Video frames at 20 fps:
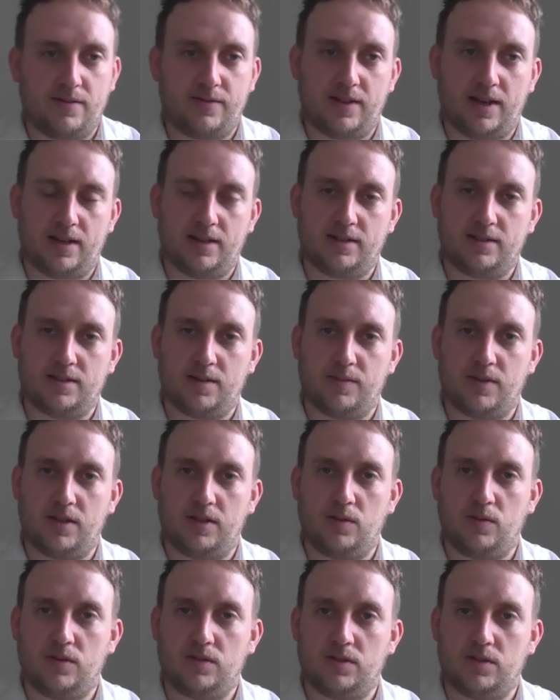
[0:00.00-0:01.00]
if that is something
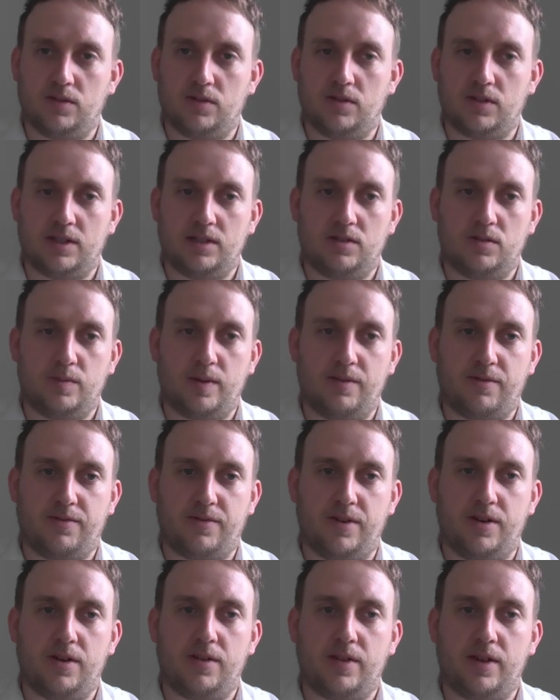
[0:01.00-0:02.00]
you want to look into a bit
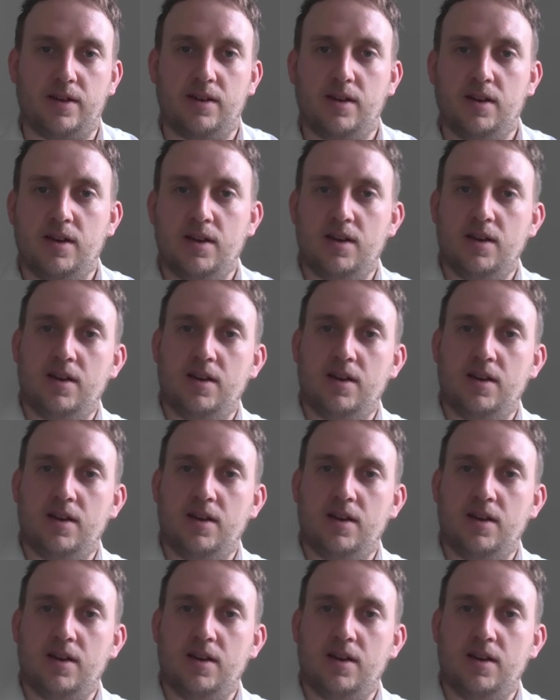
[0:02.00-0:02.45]
further.